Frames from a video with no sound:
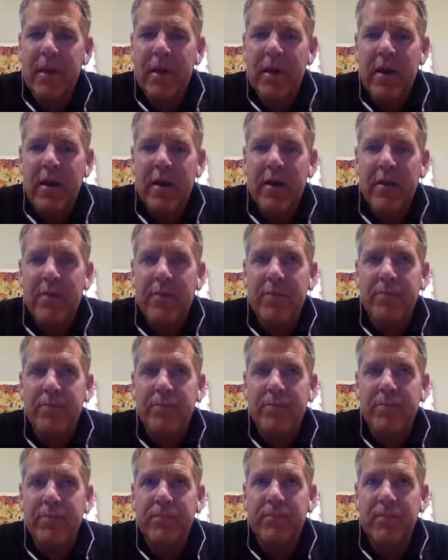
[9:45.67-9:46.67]

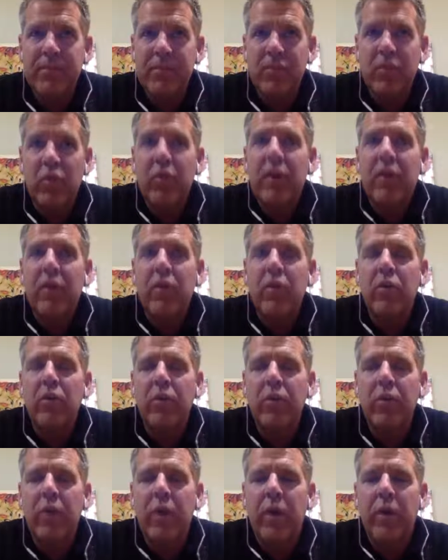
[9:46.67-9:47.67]

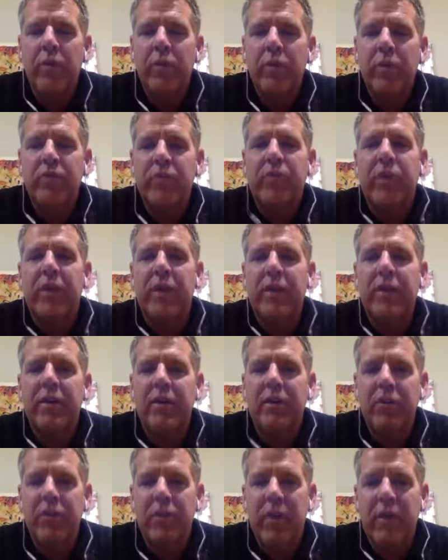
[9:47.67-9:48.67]
Don't get overwhelmed with
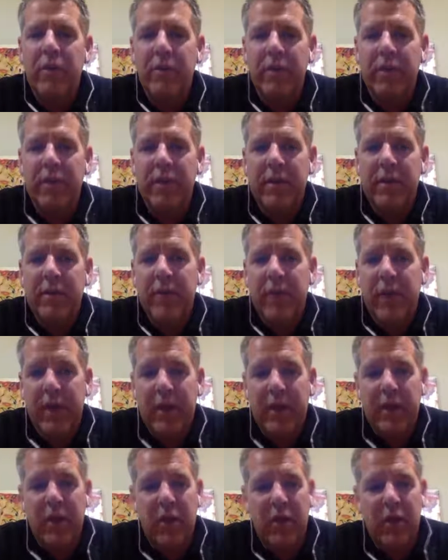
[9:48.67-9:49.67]
trying to do everything. But
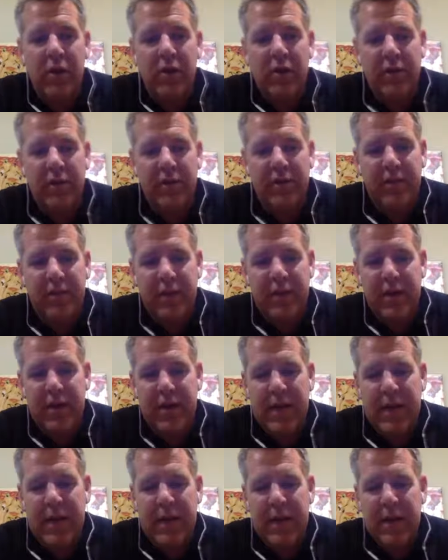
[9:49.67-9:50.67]
I can honestly say
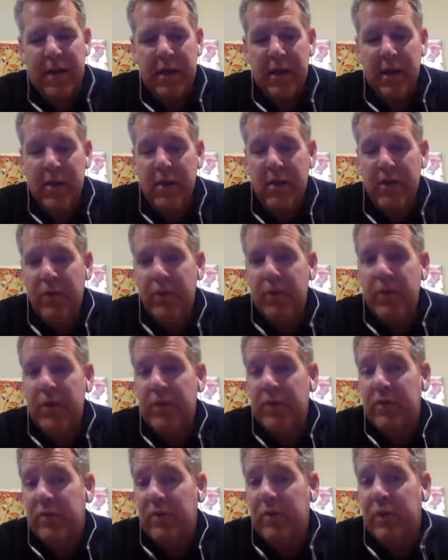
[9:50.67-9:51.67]
that for me,
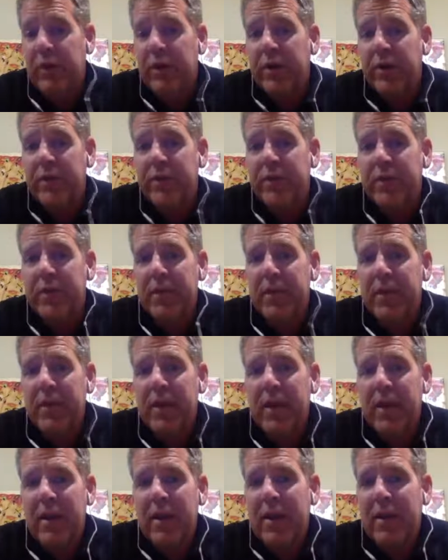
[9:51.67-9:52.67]
it's Twitter.
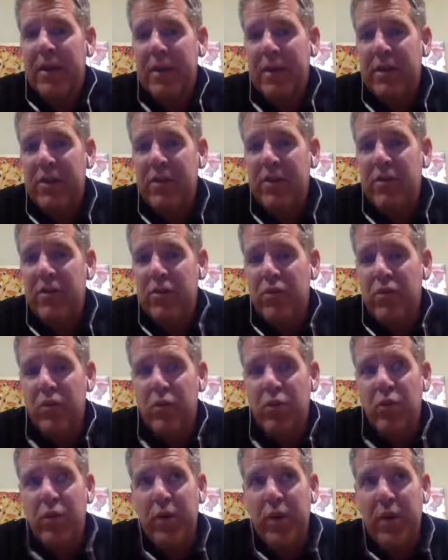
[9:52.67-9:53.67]
And I think
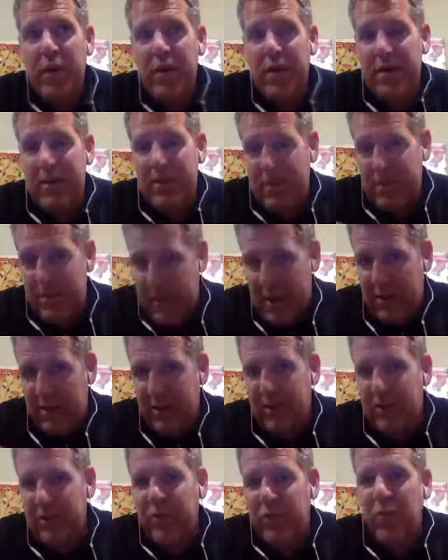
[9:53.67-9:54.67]
you,
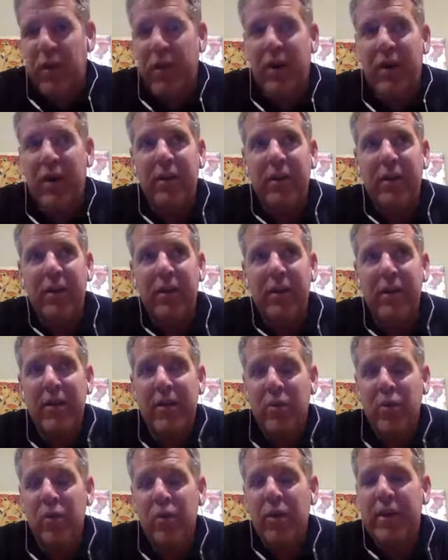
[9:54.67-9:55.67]
Helen, as well,
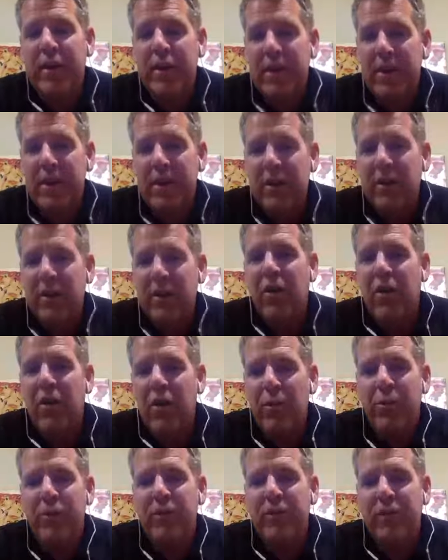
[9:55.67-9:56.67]
will hear
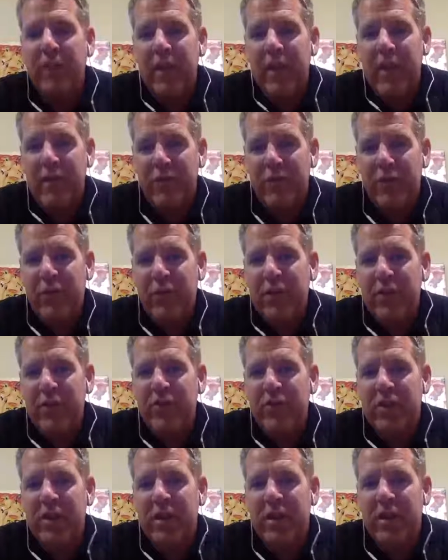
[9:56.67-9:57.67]
almost every
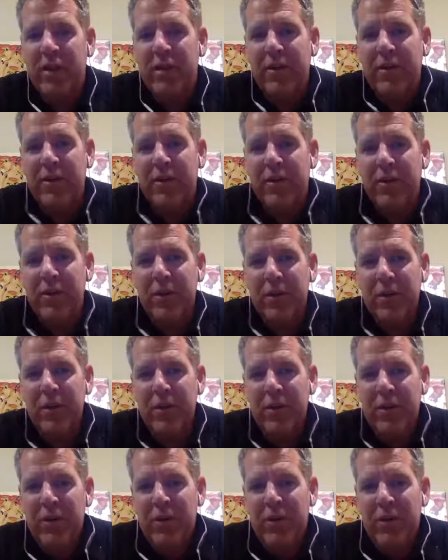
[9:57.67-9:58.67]
educator
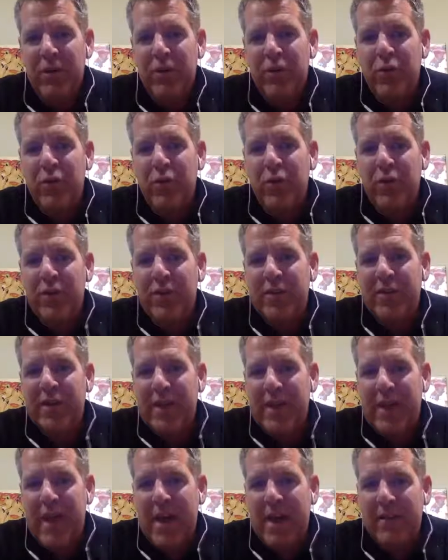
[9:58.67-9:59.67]
who is
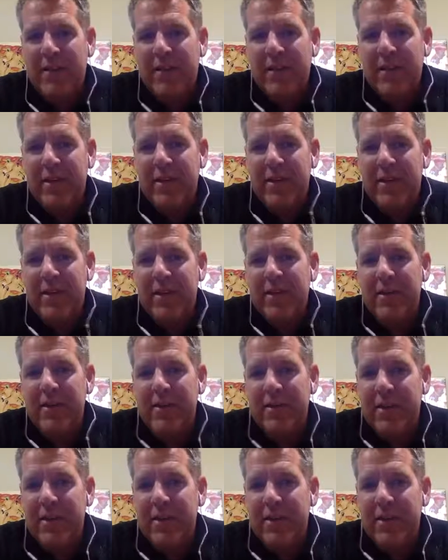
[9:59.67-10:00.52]
connected say